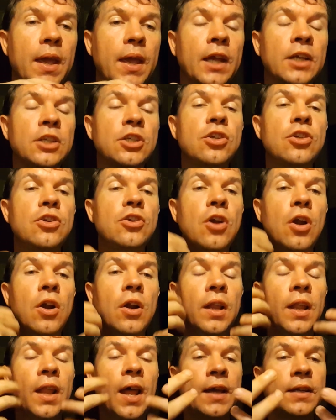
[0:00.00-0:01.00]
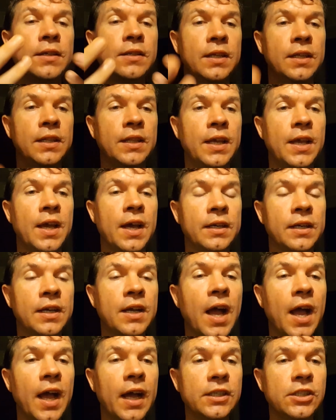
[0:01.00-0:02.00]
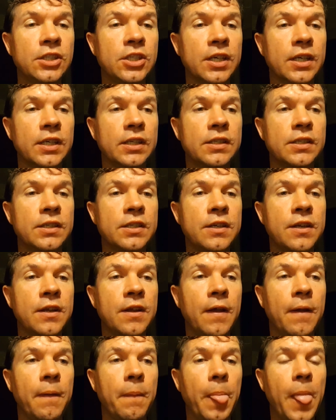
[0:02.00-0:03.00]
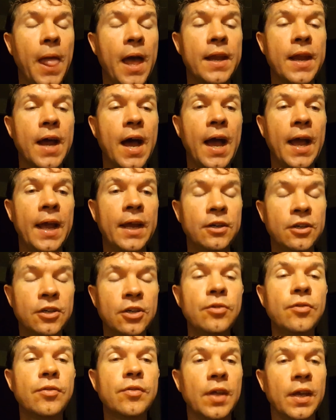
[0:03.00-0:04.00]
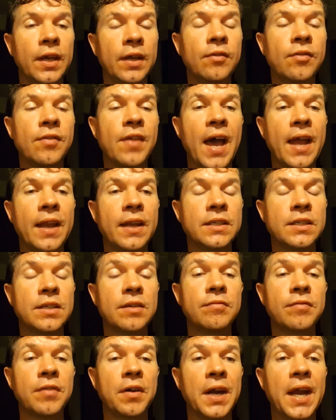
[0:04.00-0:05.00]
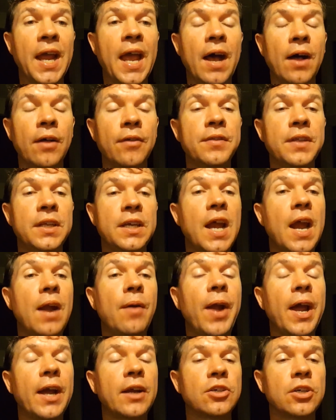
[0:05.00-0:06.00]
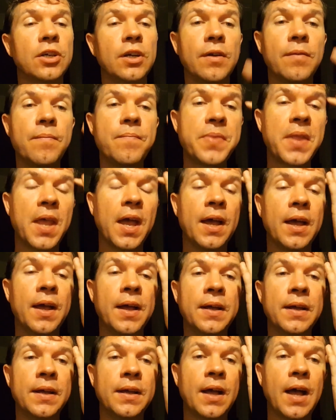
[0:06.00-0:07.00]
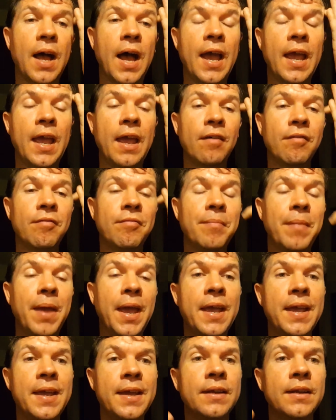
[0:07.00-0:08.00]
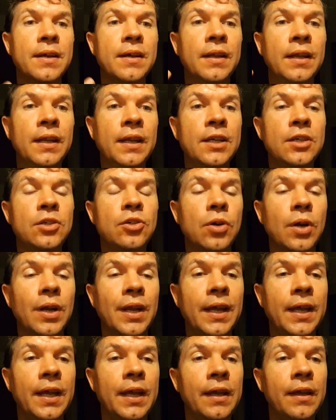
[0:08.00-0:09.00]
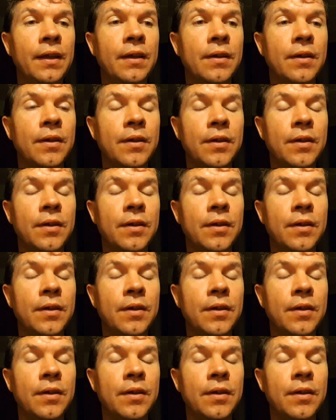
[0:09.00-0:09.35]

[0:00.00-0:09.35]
externalizing the unconscious. And I do think that is a very healthy direction. I have made literally